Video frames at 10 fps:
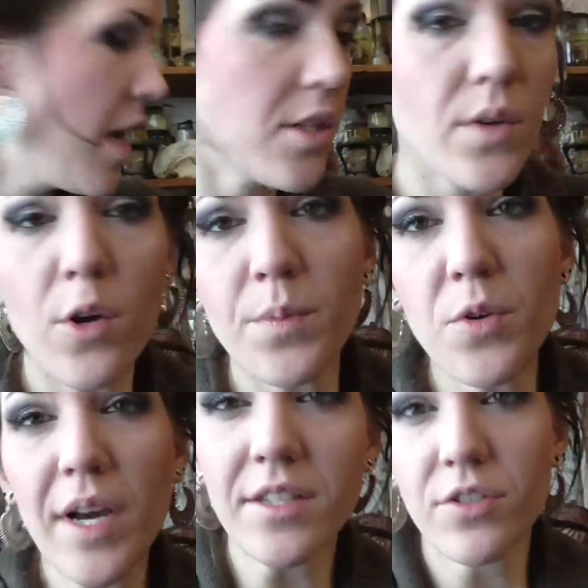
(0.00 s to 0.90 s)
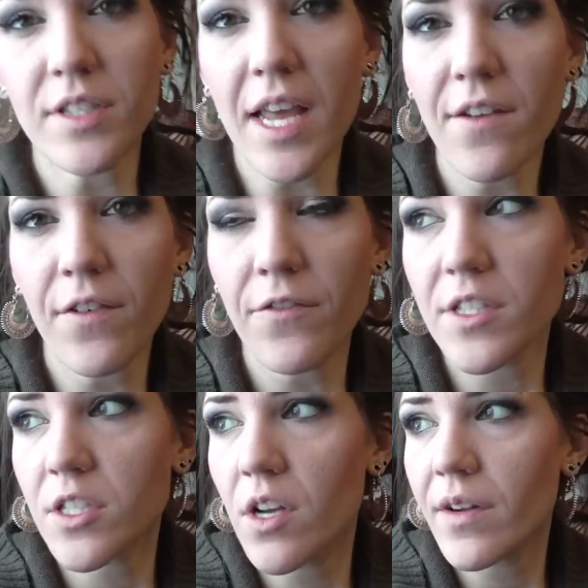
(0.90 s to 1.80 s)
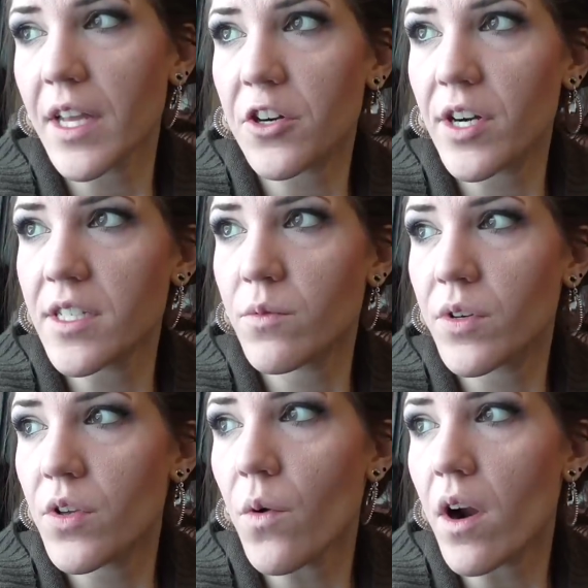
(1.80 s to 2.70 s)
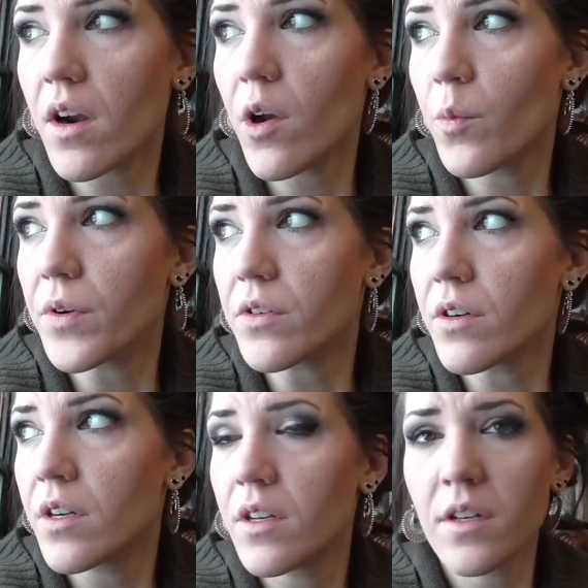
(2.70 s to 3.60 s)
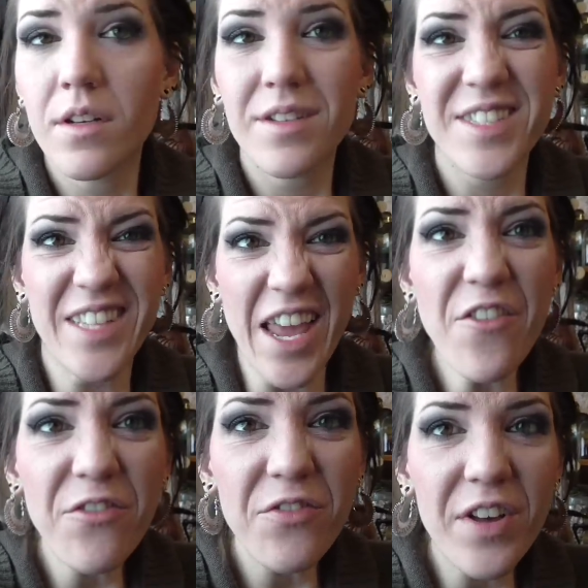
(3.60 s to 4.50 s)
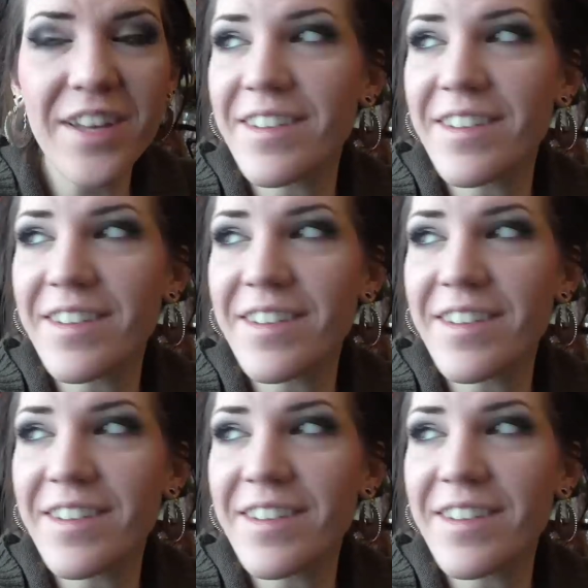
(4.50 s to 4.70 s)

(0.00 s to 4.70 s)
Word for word: So I hope you guys are safe. If it's snowing like crazy where you are, I hope you're safe.